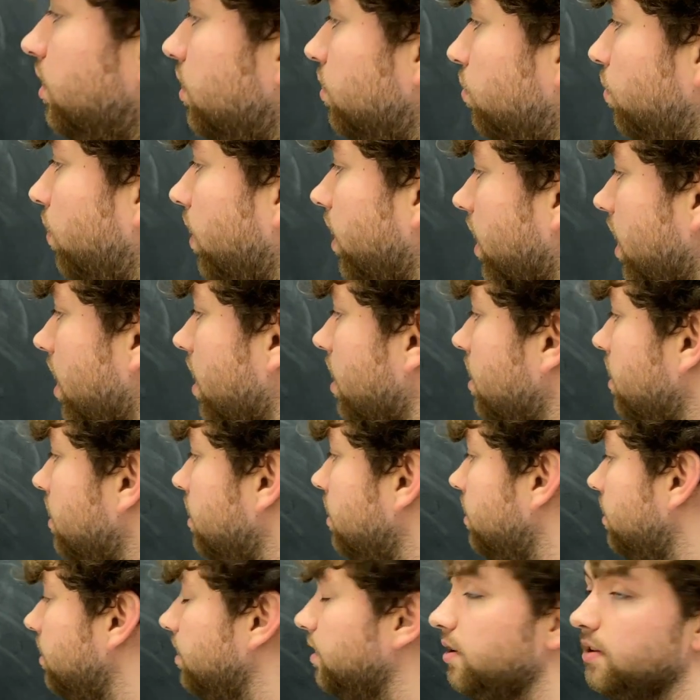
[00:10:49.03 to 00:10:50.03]
where
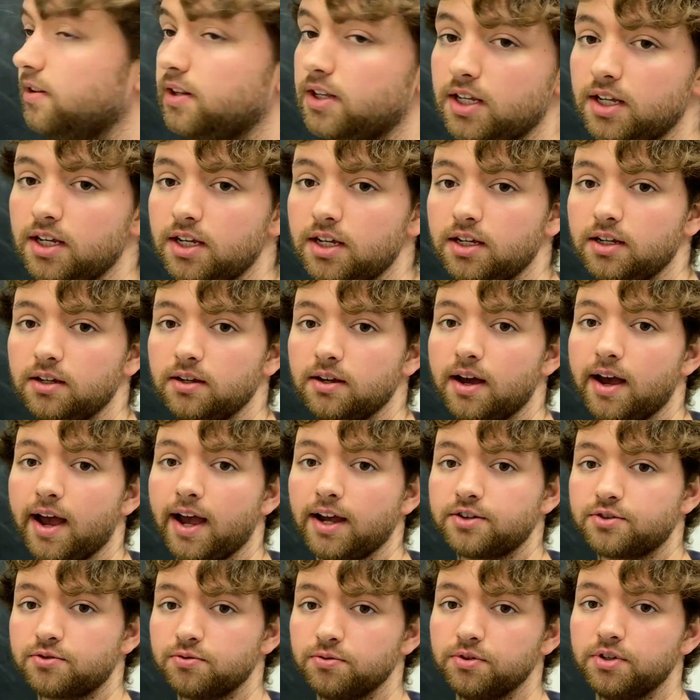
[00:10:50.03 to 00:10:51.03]
the
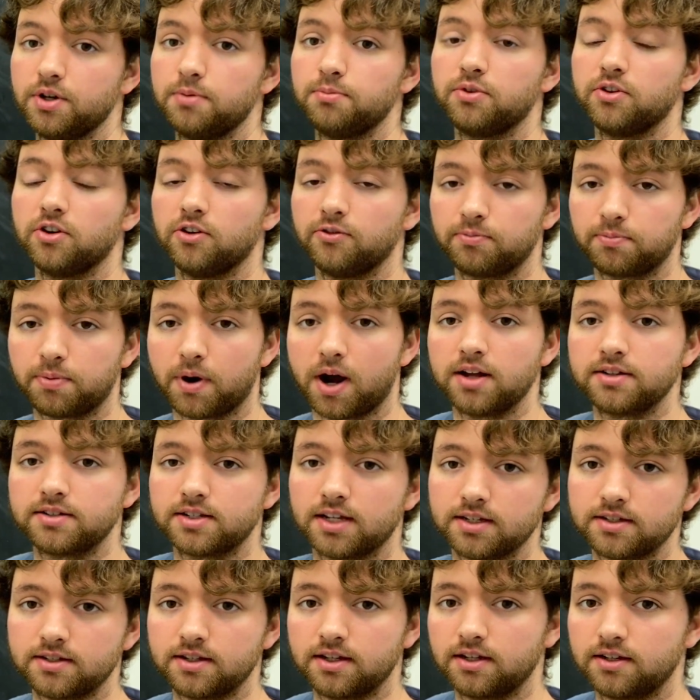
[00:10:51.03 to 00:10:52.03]
actual number of
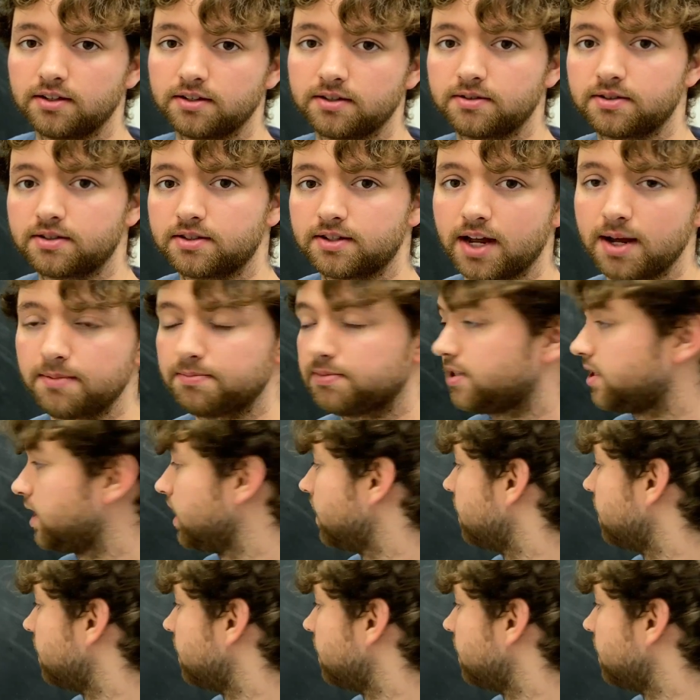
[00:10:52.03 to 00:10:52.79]
processing steps